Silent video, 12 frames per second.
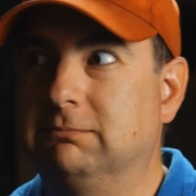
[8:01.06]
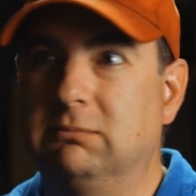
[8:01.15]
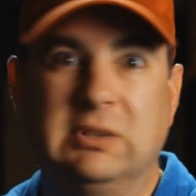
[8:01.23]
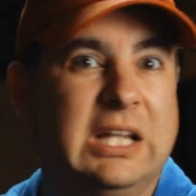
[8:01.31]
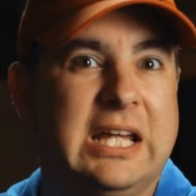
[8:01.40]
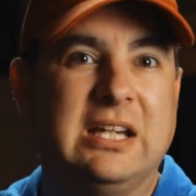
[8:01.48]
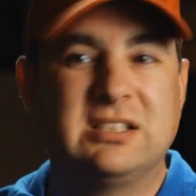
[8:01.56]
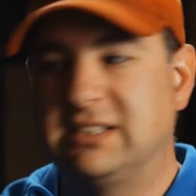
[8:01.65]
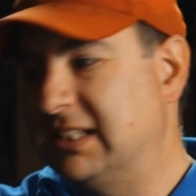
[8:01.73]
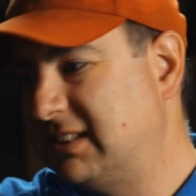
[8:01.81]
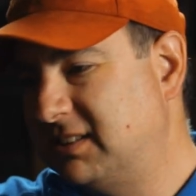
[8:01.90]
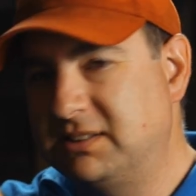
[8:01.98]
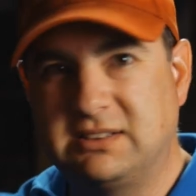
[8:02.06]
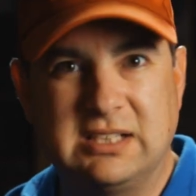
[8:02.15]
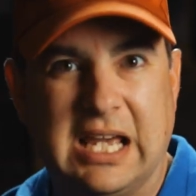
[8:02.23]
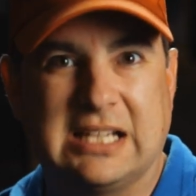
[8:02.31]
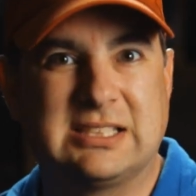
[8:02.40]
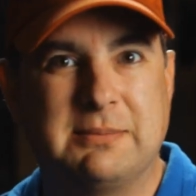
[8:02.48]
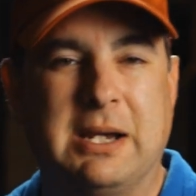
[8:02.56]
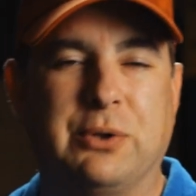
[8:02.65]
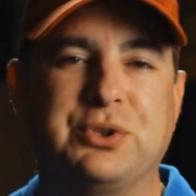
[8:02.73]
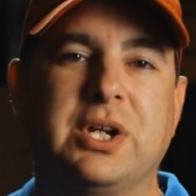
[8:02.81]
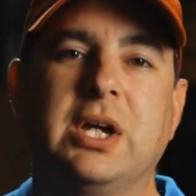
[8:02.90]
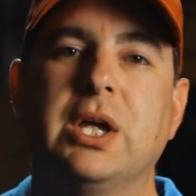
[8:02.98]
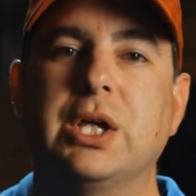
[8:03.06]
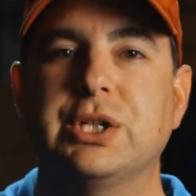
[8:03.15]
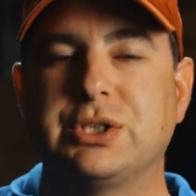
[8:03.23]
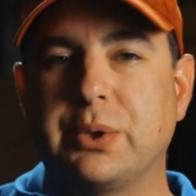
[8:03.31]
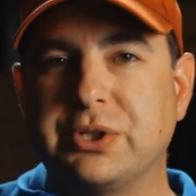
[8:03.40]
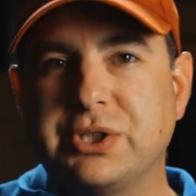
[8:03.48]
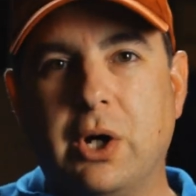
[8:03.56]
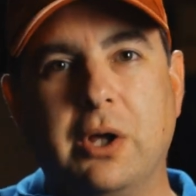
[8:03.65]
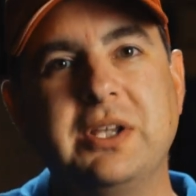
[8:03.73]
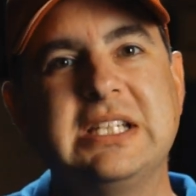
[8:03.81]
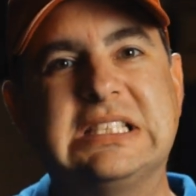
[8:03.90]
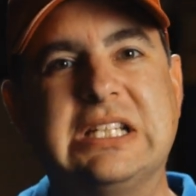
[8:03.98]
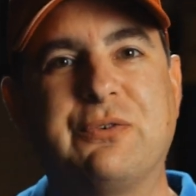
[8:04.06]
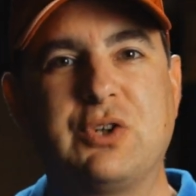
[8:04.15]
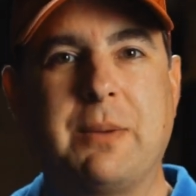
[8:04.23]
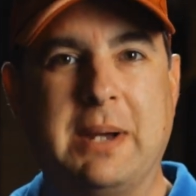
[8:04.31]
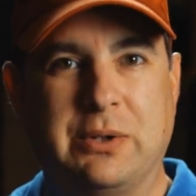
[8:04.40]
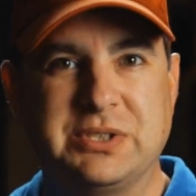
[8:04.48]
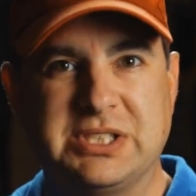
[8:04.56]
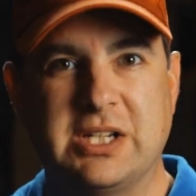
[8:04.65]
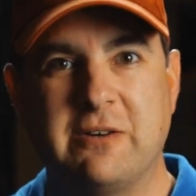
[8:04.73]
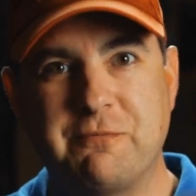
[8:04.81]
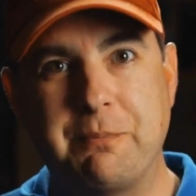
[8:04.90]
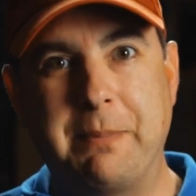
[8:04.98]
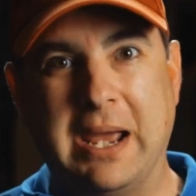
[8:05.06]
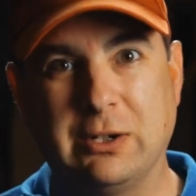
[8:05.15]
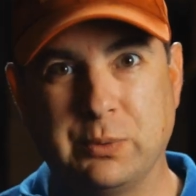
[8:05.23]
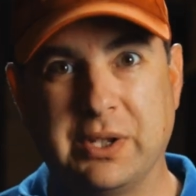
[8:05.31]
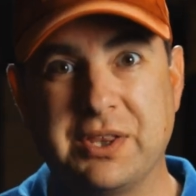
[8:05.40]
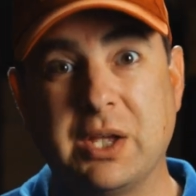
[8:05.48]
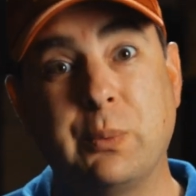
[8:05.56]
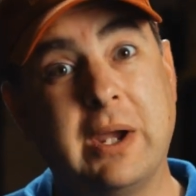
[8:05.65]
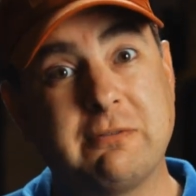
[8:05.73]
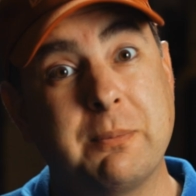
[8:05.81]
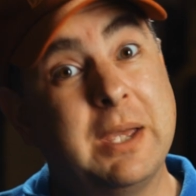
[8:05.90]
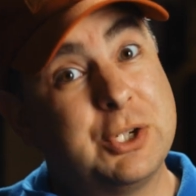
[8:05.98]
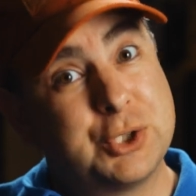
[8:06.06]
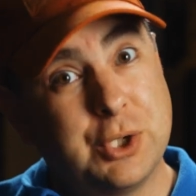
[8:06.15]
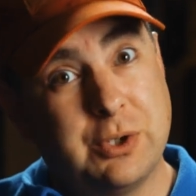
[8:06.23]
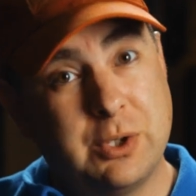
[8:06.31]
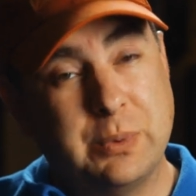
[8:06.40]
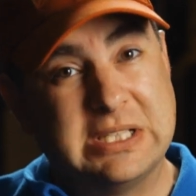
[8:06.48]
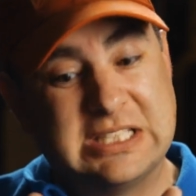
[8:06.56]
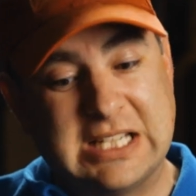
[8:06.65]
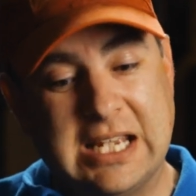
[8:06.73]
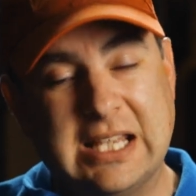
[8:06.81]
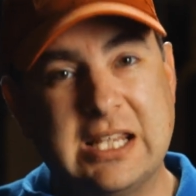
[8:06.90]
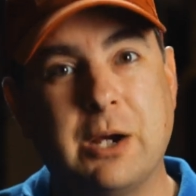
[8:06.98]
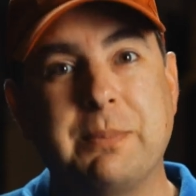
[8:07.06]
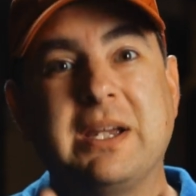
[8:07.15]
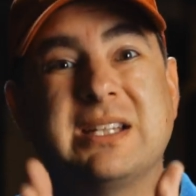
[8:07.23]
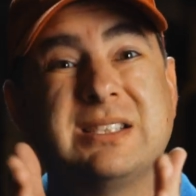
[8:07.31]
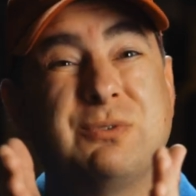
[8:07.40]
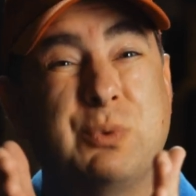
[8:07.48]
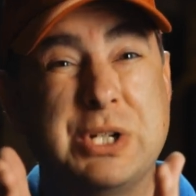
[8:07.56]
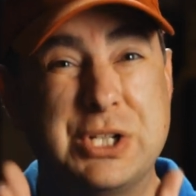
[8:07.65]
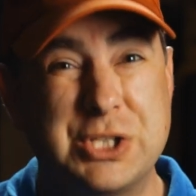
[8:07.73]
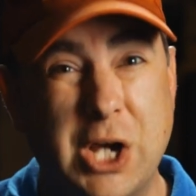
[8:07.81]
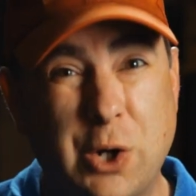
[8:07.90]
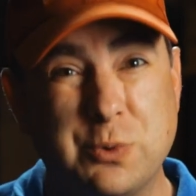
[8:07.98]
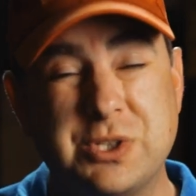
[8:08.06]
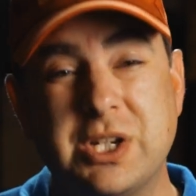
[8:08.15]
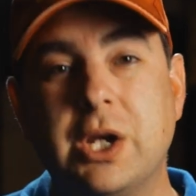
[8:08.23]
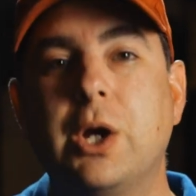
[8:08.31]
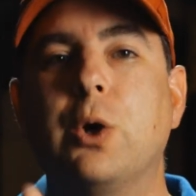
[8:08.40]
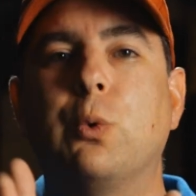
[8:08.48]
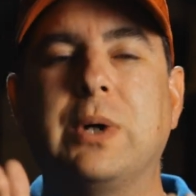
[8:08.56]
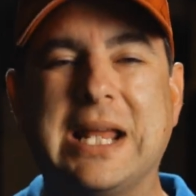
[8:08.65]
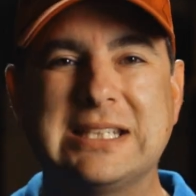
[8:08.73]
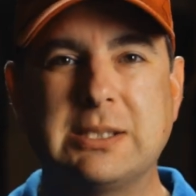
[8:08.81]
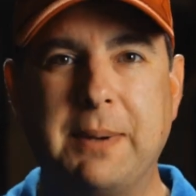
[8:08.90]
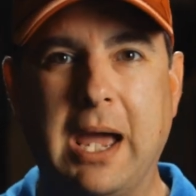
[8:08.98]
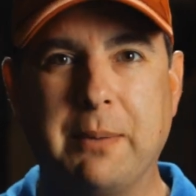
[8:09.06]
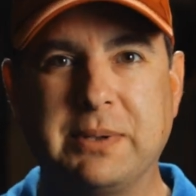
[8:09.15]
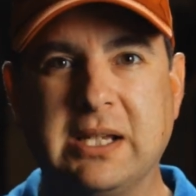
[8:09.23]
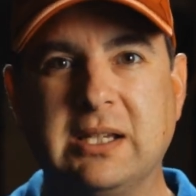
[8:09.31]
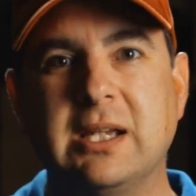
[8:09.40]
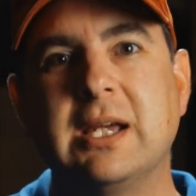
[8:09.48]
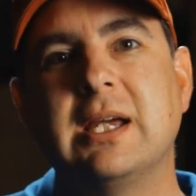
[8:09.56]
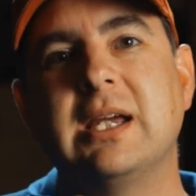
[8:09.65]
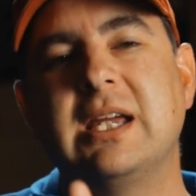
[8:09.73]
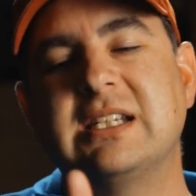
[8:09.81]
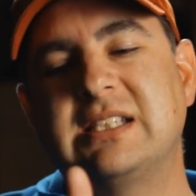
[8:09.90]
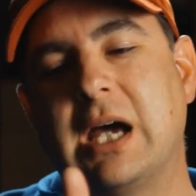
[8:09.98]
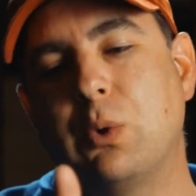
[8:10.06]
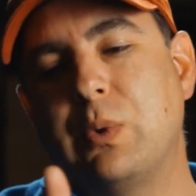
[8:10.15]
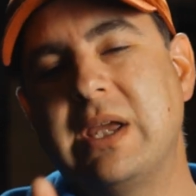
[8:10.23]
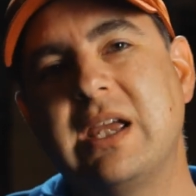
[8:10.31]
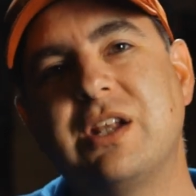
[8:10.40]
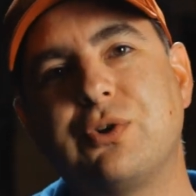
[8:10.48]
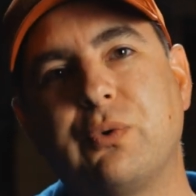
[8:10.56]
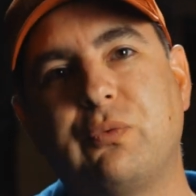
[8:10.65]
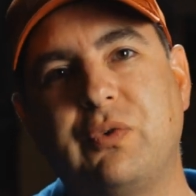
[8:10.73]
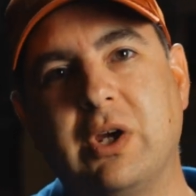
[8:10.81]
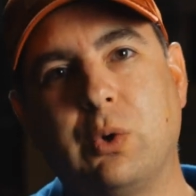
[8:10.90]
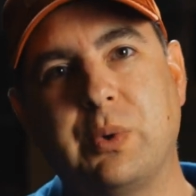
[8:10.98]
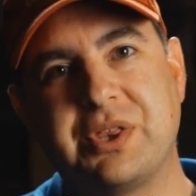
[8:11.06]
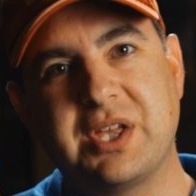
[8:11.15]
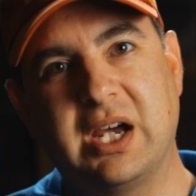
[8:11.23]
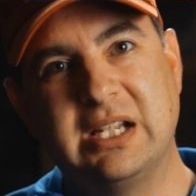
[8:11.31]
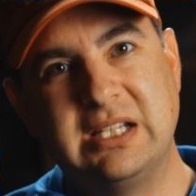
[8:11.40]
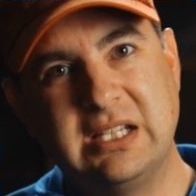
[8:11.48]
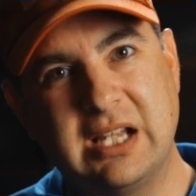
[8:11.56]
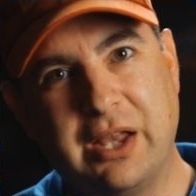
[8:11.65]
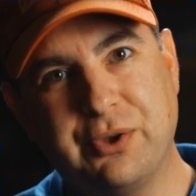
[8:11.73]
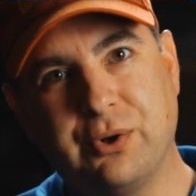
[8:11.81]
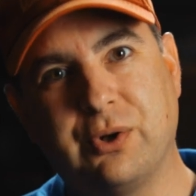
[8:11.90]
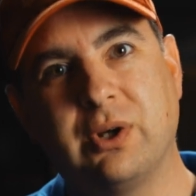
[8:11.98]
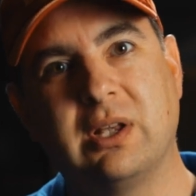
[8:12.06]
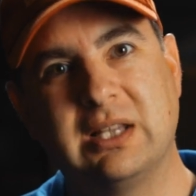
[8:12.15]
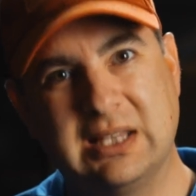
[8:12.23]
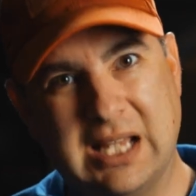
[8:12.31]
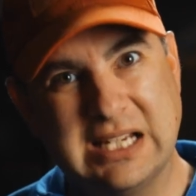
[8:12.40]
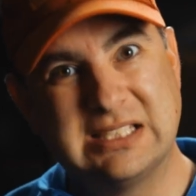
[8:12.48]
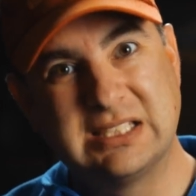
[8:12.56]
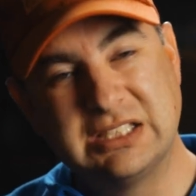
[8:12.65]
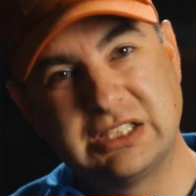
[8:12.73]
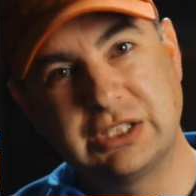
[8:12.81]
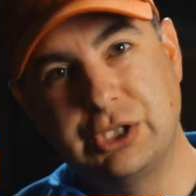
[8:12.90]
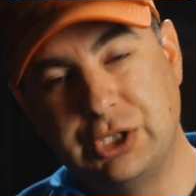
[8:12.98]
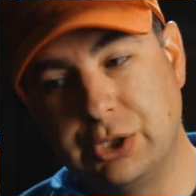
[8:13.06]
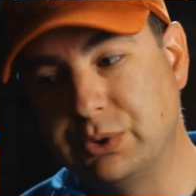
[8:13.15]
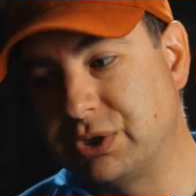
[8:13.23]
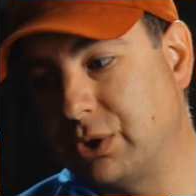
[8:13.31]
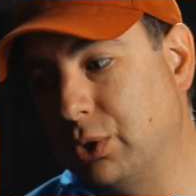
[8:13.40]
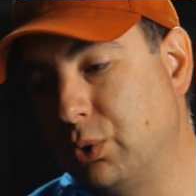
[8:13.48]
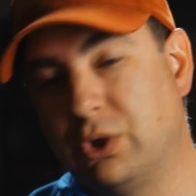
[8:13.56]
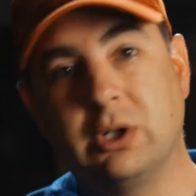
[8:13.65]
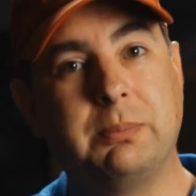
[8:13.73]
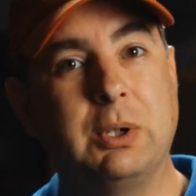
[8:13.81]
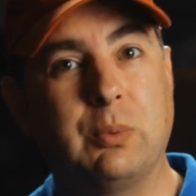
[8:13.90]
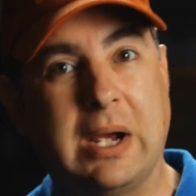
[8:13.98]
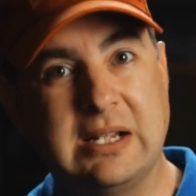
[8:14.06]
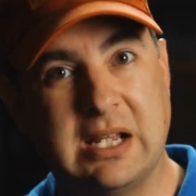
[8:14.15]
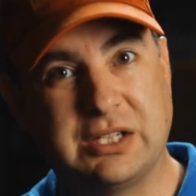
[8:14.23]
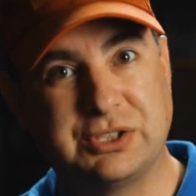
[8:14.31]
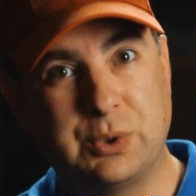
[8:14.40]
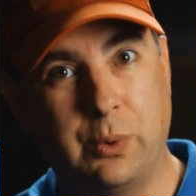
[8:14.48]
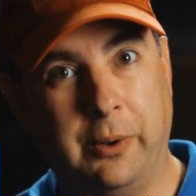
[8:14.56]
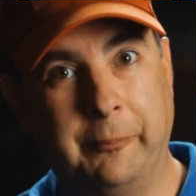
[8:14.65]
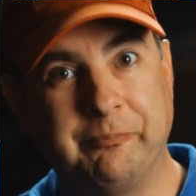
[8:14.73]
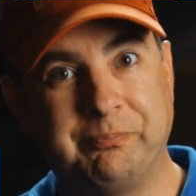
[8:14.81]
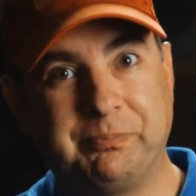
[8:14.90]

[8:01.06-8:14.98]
links, it's X amount. So there's all these different amounts of bandwidth, and we have to make sure that we stay in there, because if we don't, what ends up happening is that we interfere with another licensed user who could be right next door.